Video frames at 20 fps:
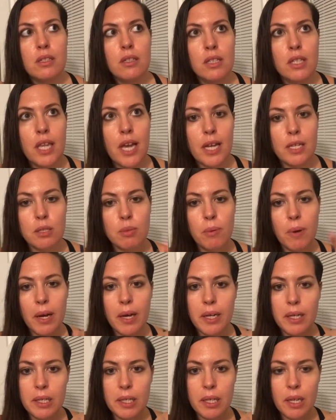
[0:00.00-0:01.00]
that's
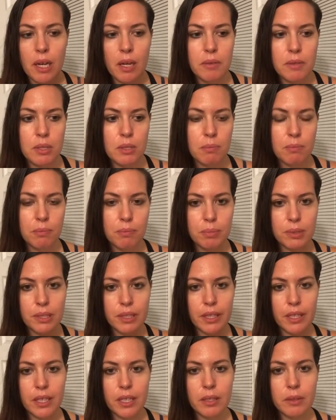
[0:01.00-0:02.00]
why I was
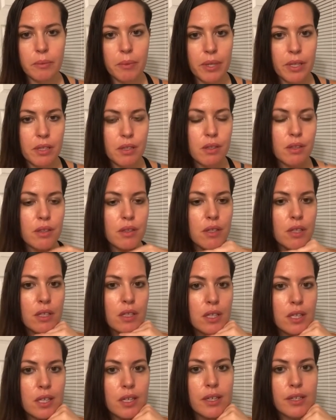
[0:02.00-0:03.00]
playing with
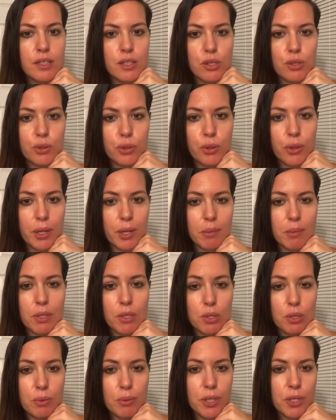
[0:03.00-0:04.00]
Instagram
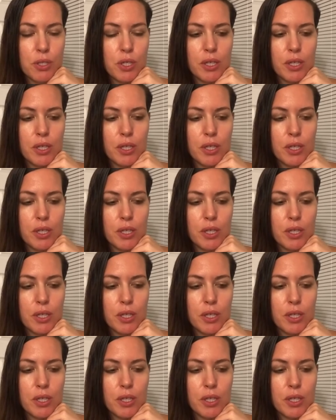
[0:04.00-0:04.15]
and Twitch.